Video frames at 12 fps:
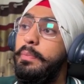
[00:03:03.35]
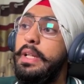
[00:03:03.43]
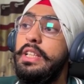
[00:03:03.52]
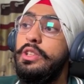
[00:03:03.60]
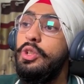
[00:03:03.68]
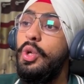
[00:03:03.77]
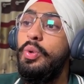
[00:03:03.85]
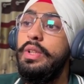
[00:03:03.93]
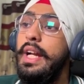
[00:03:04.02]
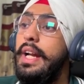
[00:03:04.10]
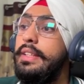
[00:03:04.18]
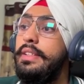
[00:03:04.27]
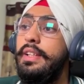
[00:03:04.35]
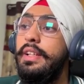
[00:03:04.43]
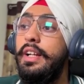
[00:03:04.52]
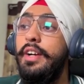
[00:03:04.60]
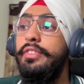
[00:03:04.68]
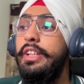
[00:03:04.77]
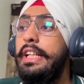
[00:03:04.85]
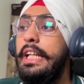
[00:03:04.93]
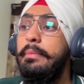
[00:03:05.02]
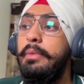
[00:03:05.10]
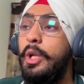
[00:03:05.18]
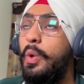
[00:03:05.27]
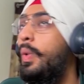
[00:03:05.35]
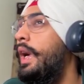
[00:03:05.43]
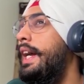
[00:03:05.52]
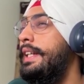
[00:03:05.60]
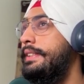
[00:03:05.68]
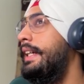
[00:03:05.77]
please note that the recovery team requires